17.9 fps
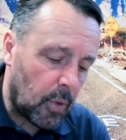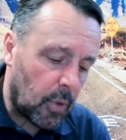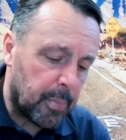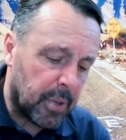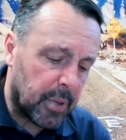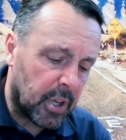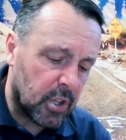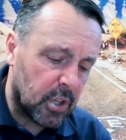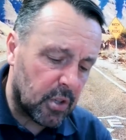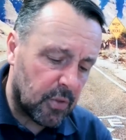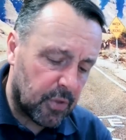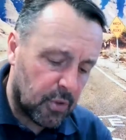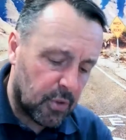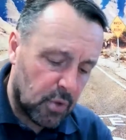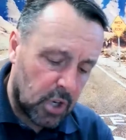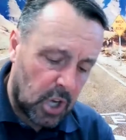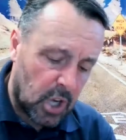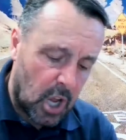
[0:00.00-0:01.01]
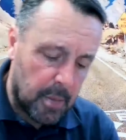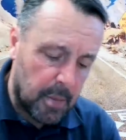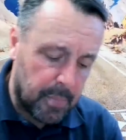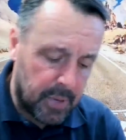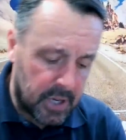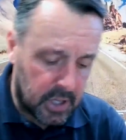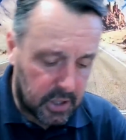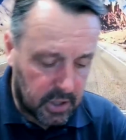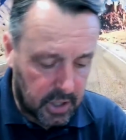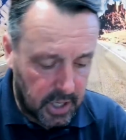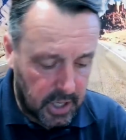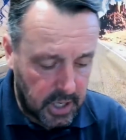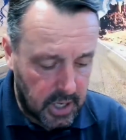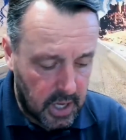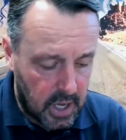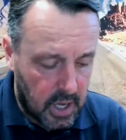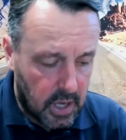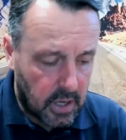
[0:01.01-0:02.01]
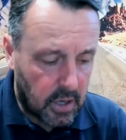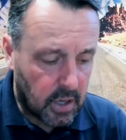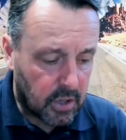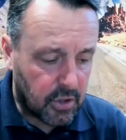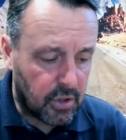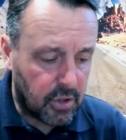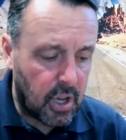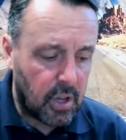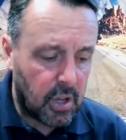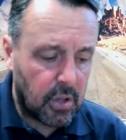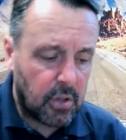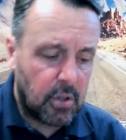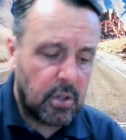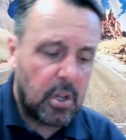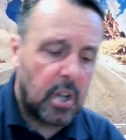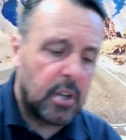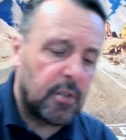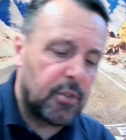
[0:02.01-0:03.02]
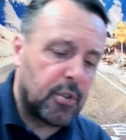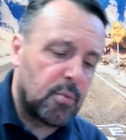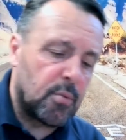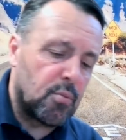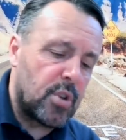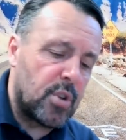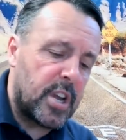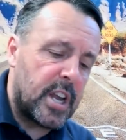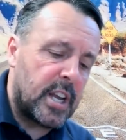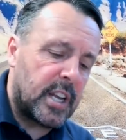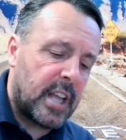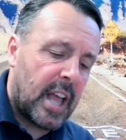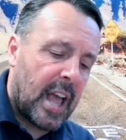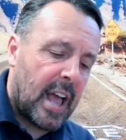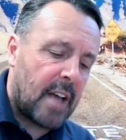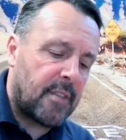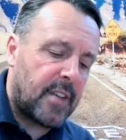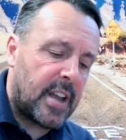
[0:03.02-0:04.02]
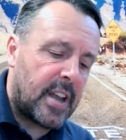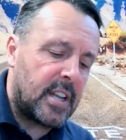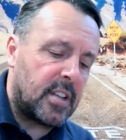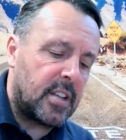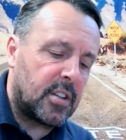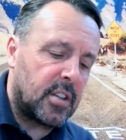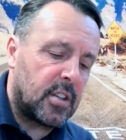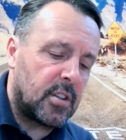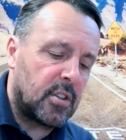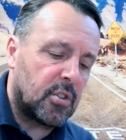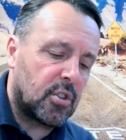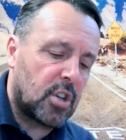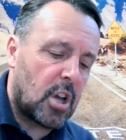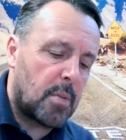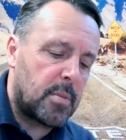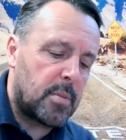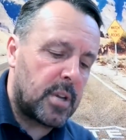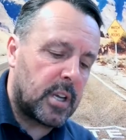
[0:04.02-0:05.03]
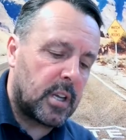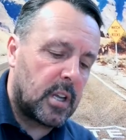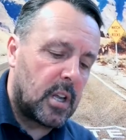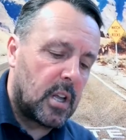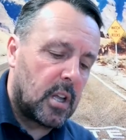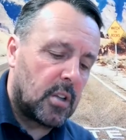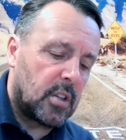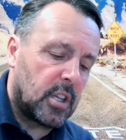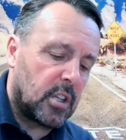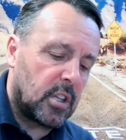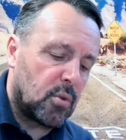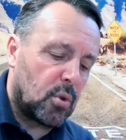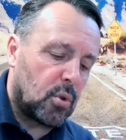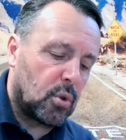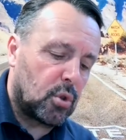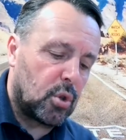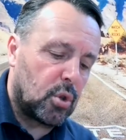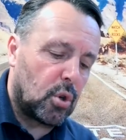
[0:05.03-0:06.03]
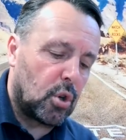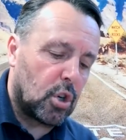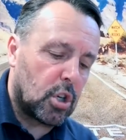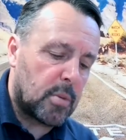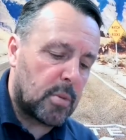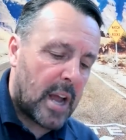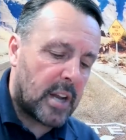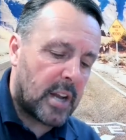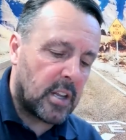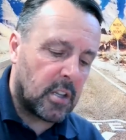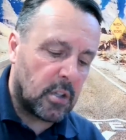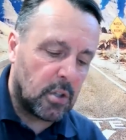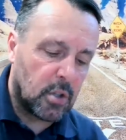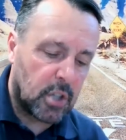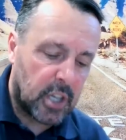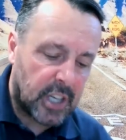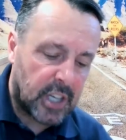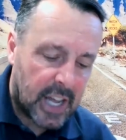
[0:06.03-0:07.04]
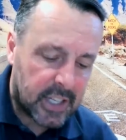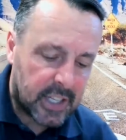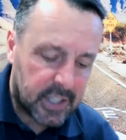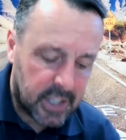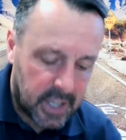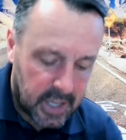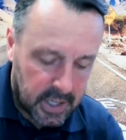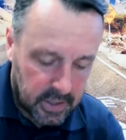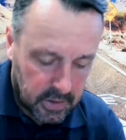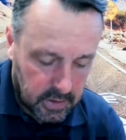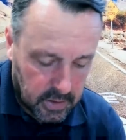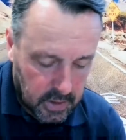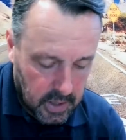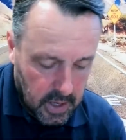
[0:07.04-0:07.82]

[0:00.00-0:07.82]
because of the reliability. There's none of them really have anything that's coming. I think they're all talking about it and looking at it, and